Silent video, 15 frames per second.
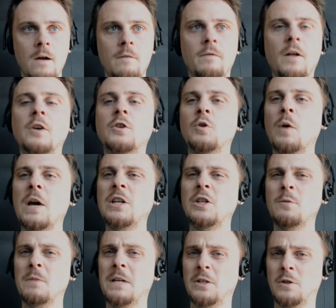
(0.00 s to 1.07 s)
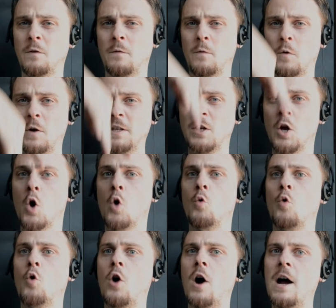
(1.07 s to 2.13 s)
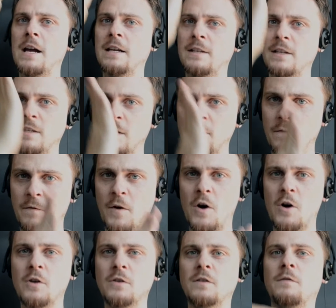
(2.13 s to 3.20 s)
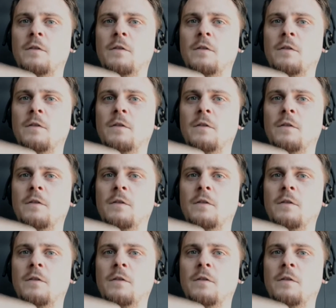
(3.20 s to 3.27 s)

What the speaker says: Fluctuation means your voice rises and falls.